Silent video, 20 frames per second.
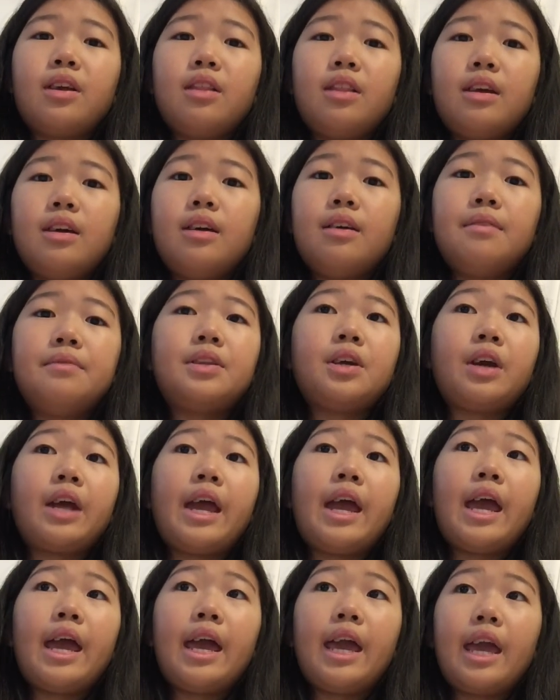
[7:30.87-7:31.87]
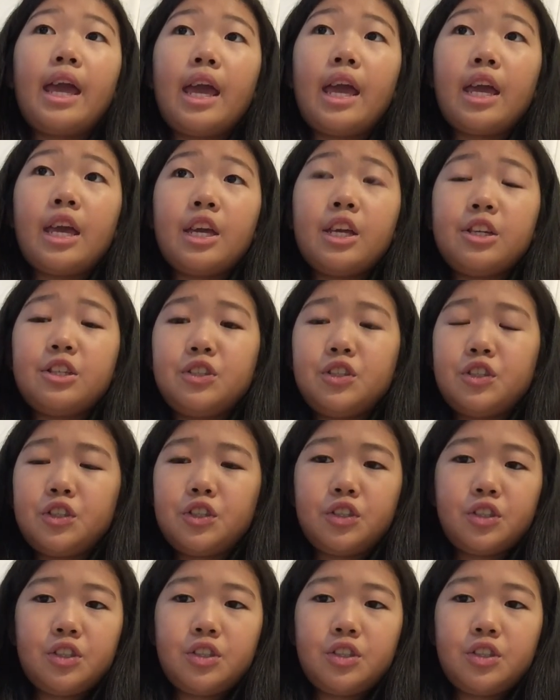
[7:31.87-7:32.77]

live, their age,